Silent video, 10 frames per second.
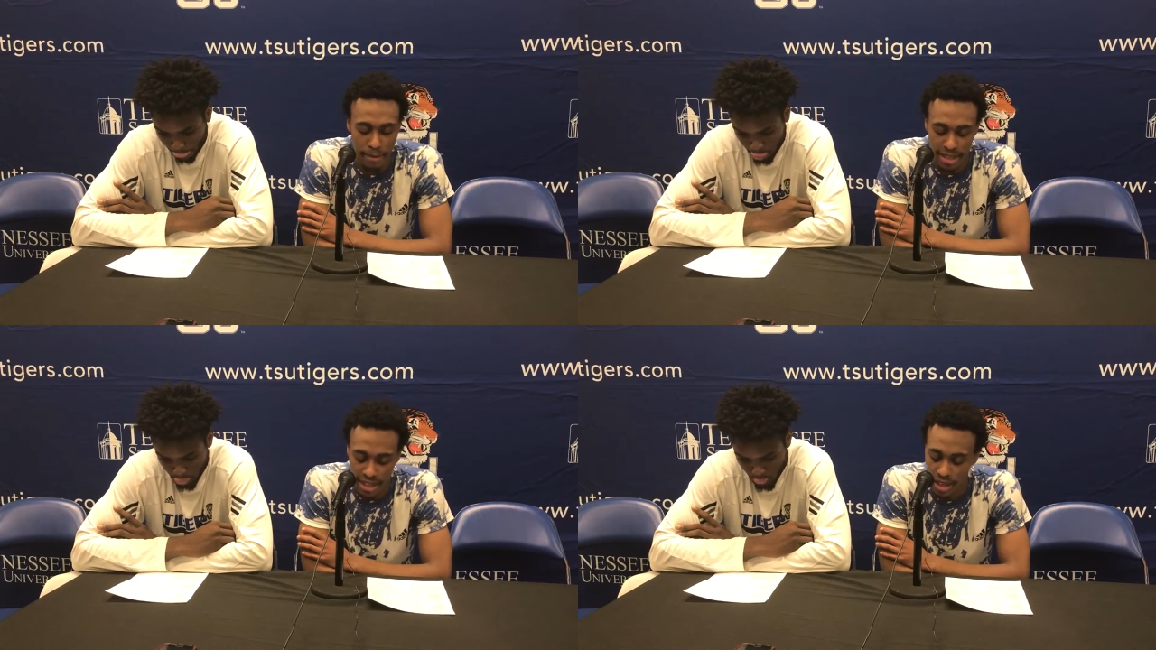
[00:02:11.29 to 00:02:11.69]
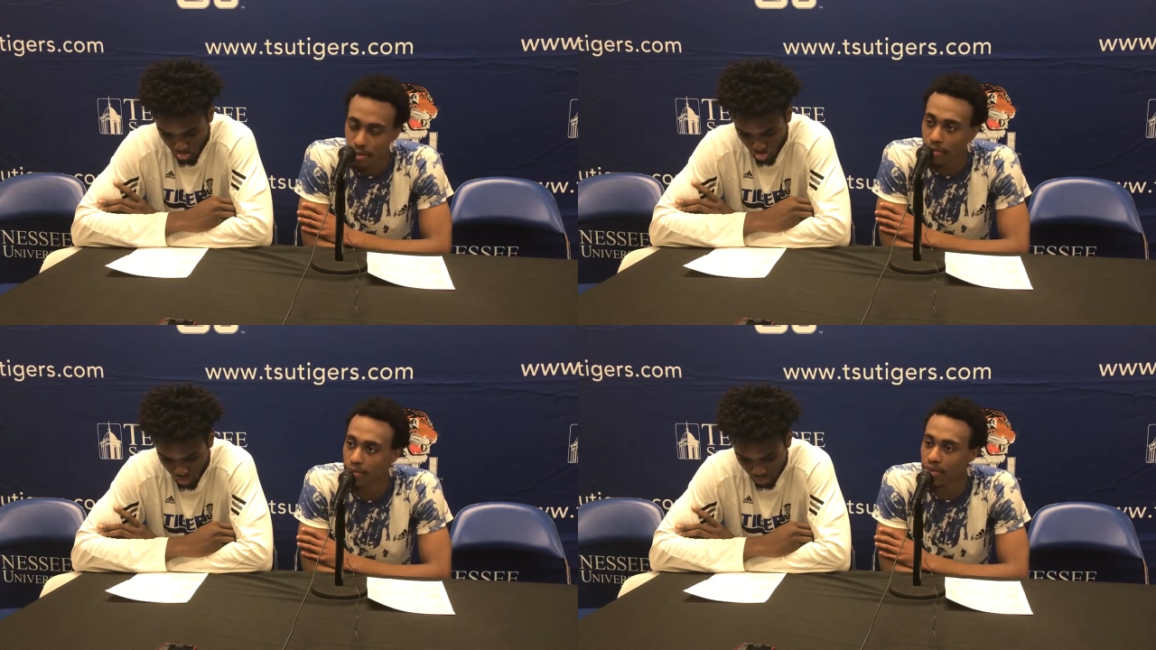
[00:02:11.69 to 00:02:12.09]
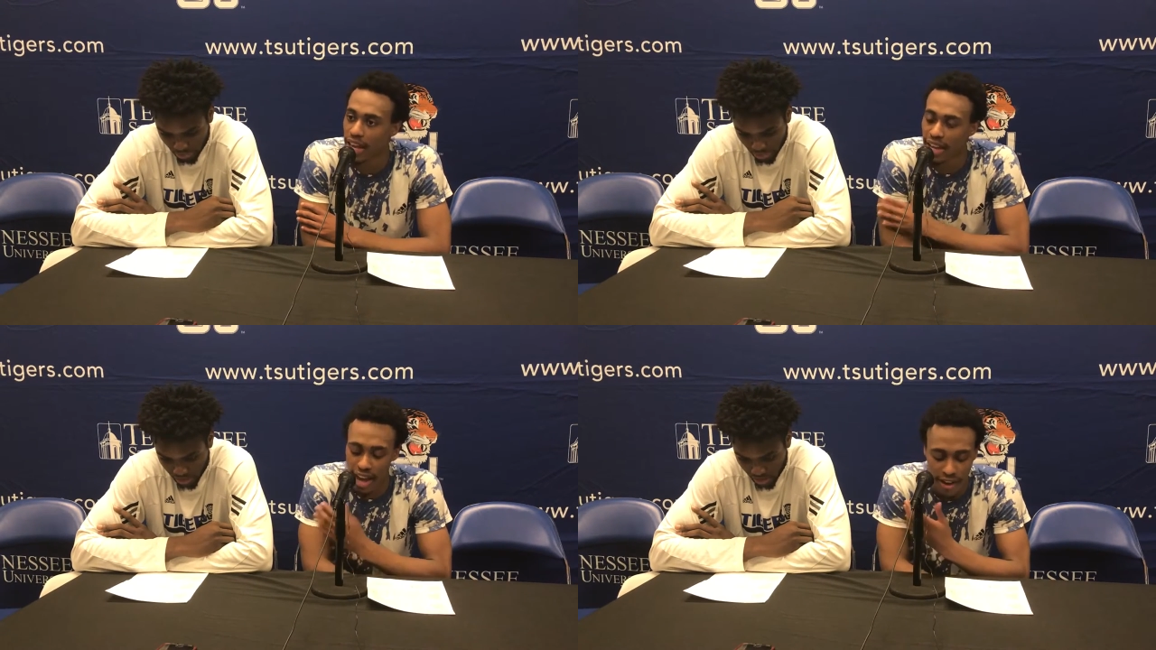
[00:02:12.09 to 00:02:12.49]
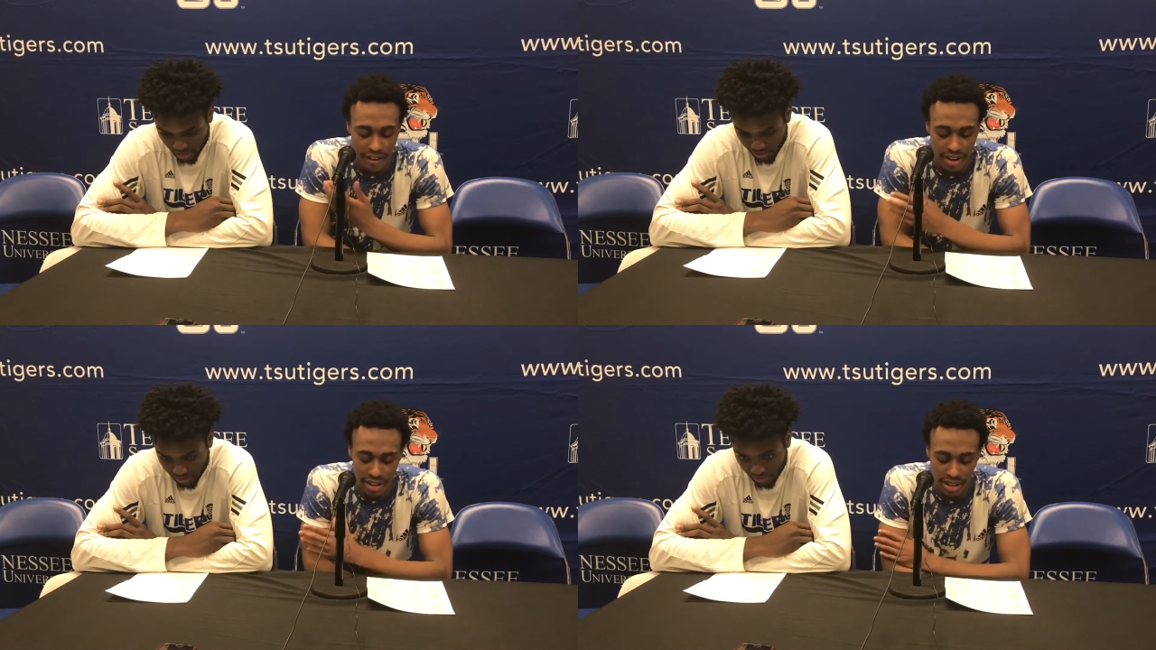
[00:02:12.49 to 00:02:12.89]
Speaker 1: my team they
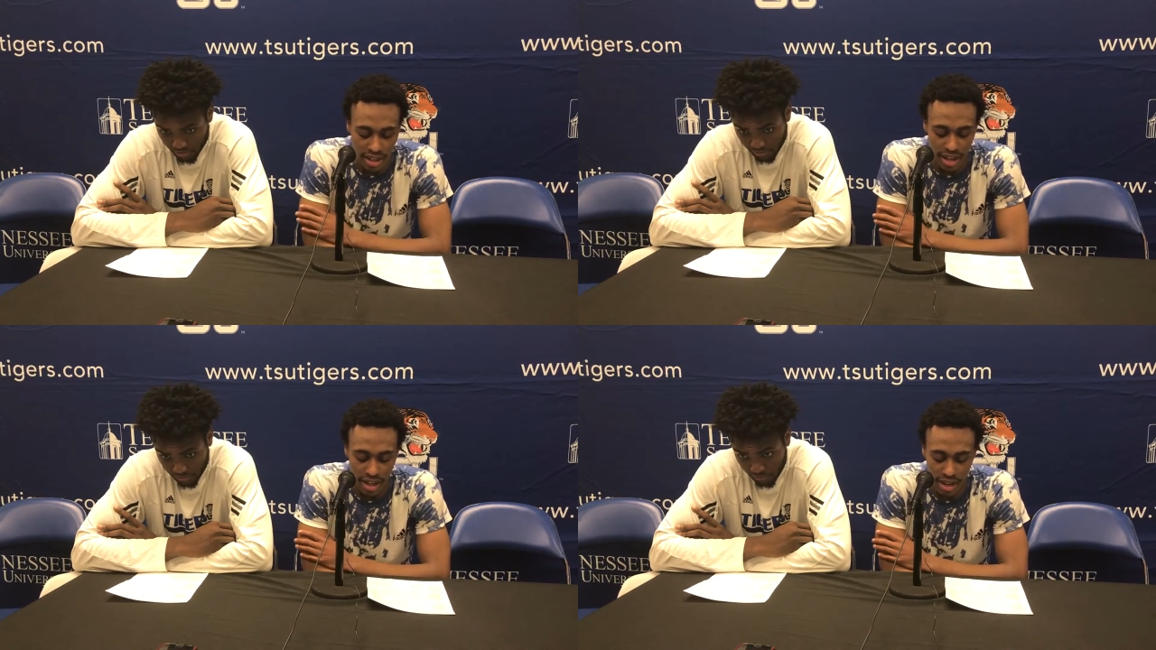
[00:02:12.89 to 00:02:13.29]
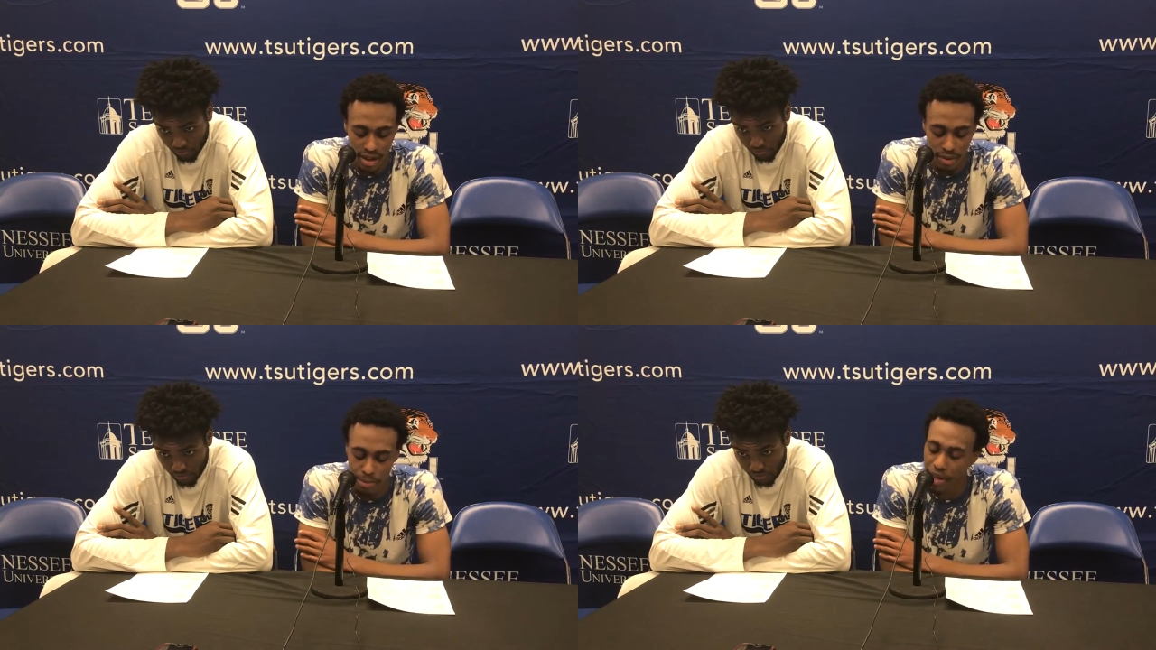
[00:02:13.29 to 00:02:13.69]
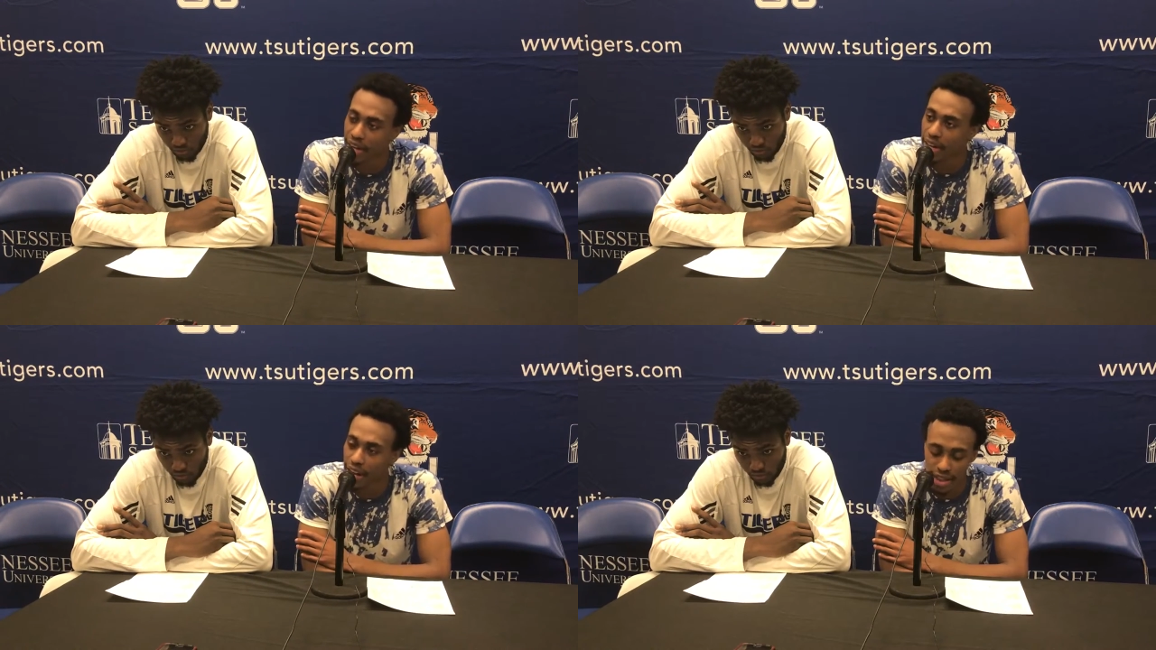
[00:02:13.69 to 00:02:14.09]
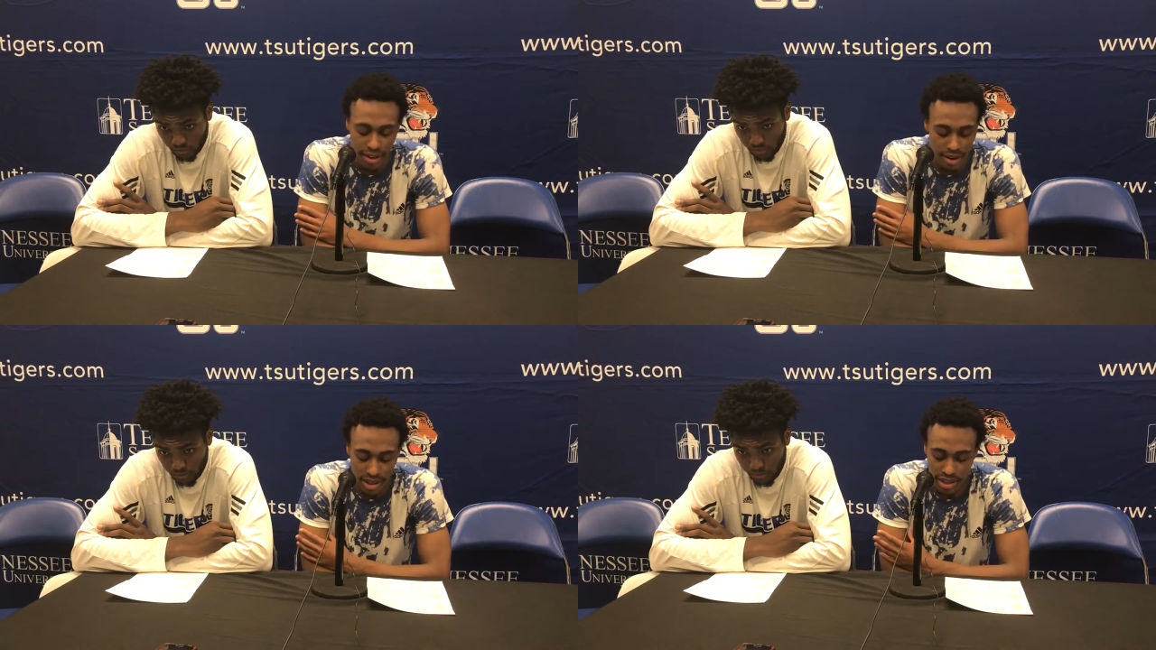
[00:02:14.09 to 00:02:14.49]
carry us and they uh, we play
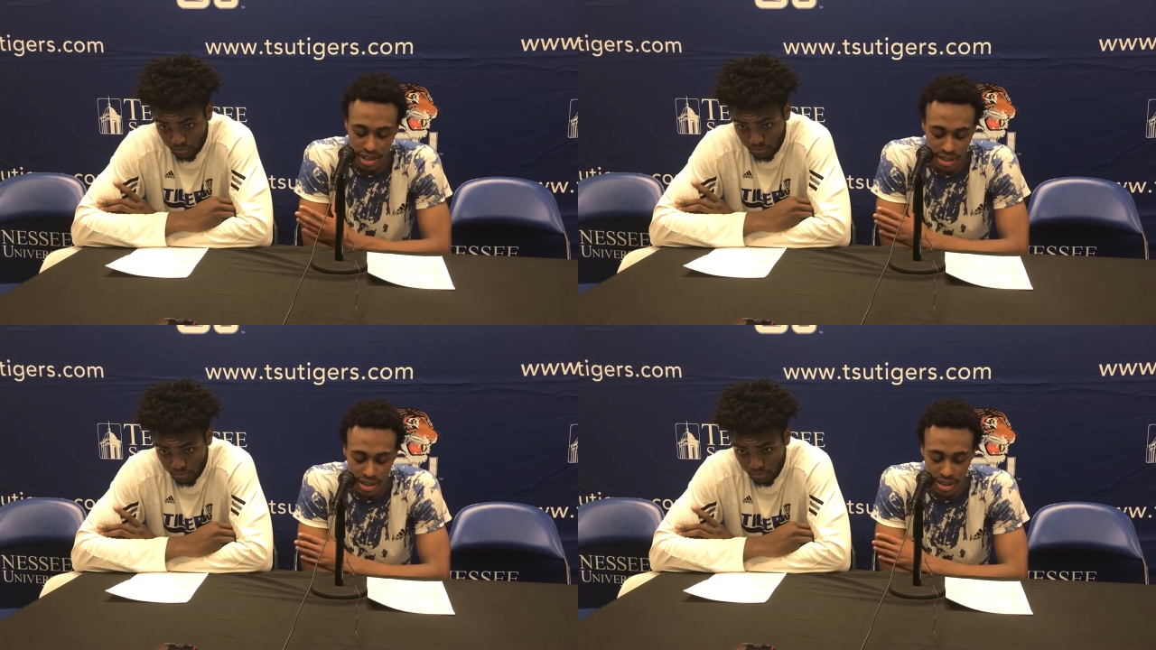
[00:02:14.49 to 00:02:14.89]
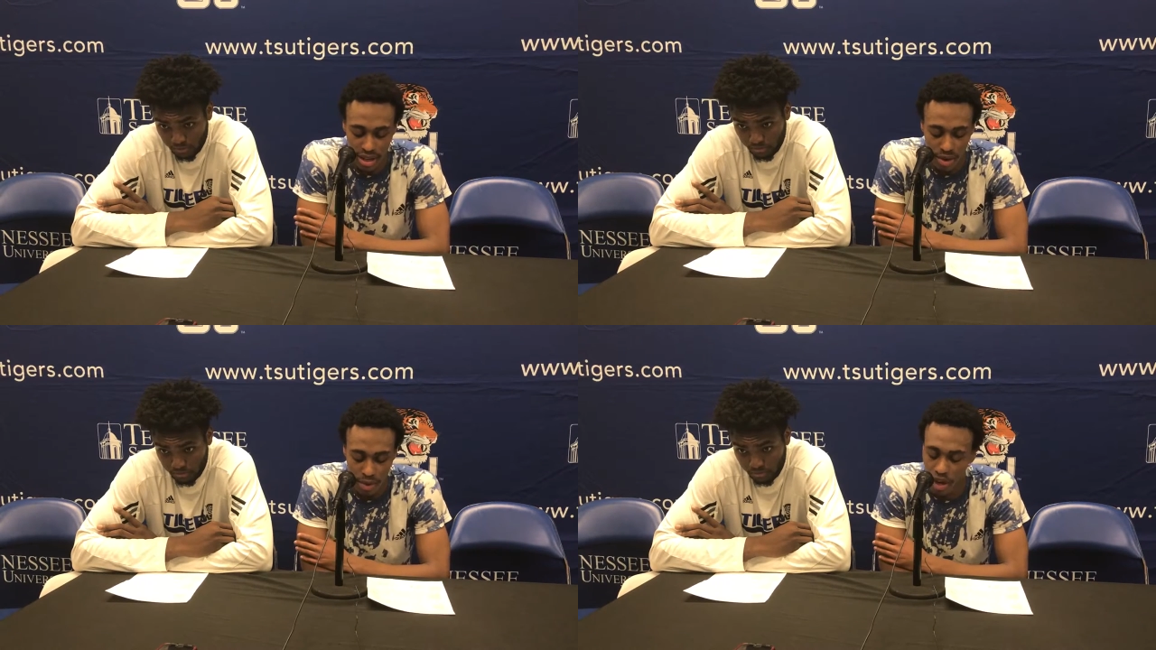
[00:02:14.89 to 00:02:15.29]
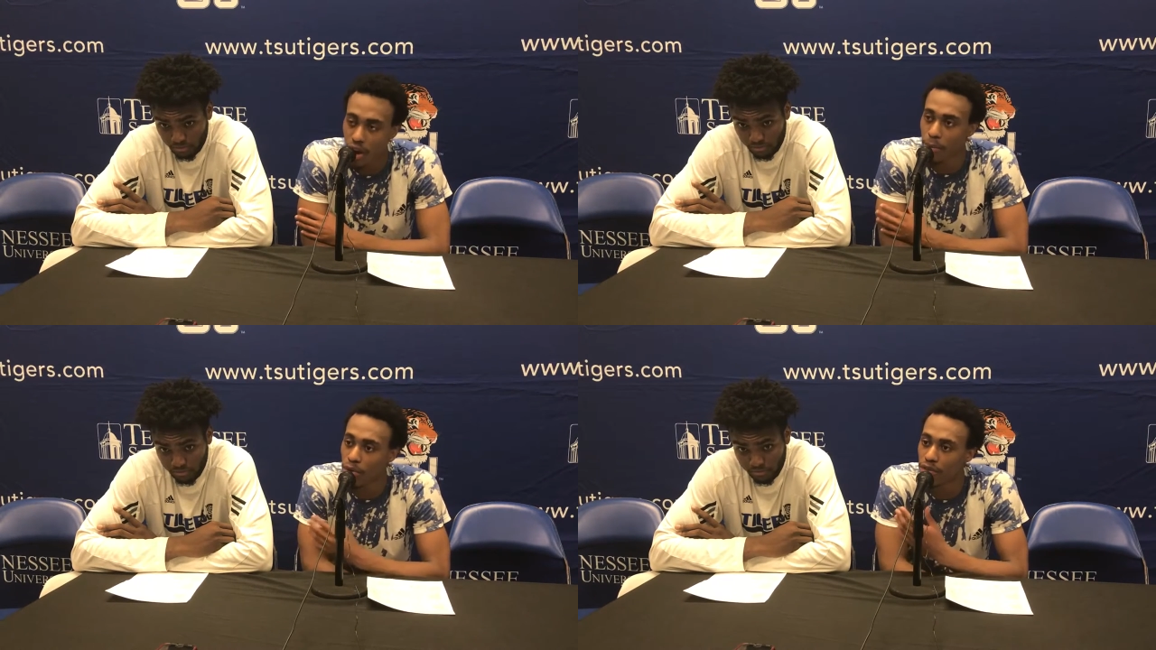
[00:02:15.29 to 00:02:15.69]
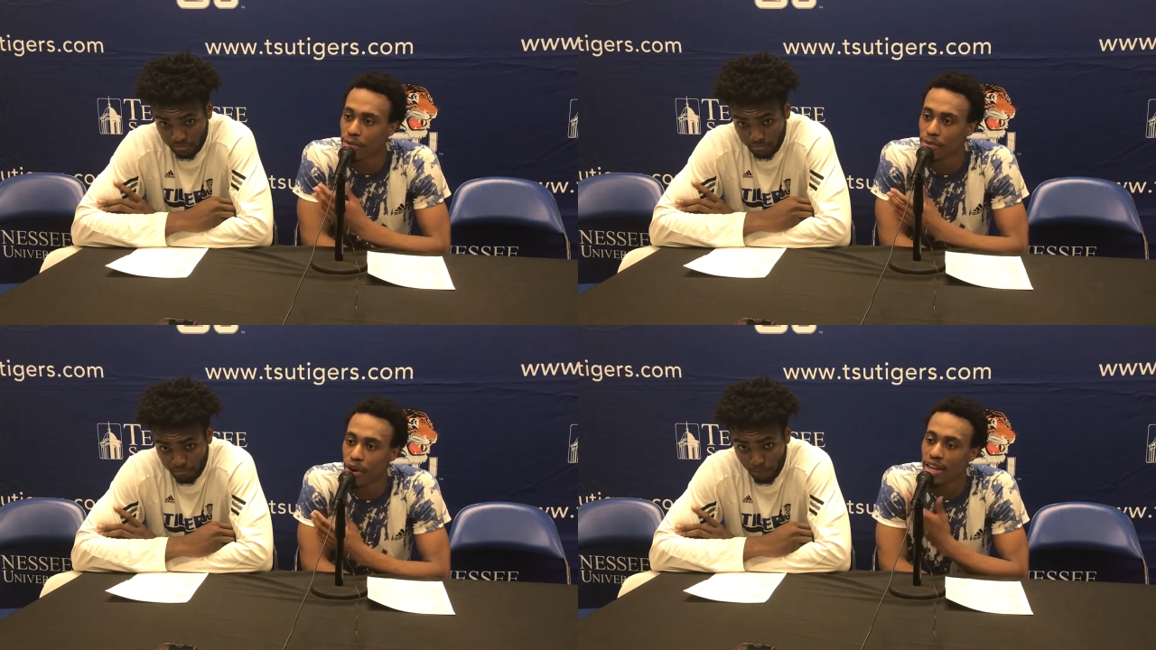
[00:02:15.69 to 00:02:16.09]
together, and it's just we all moving
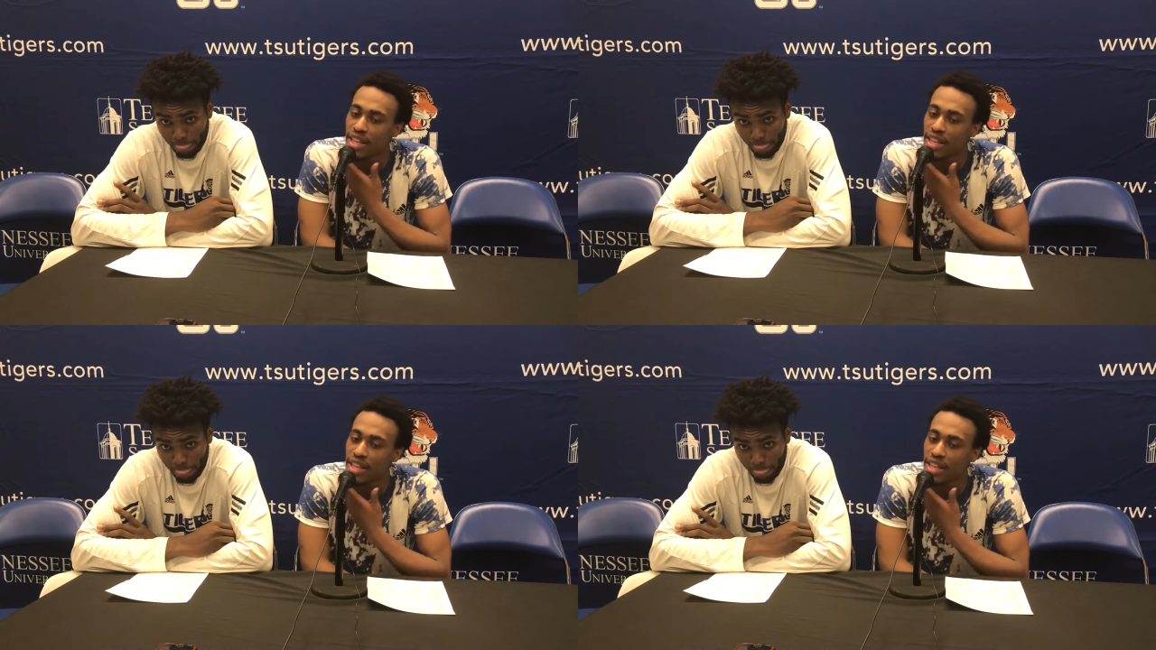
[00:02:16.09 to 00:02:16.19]
the ball.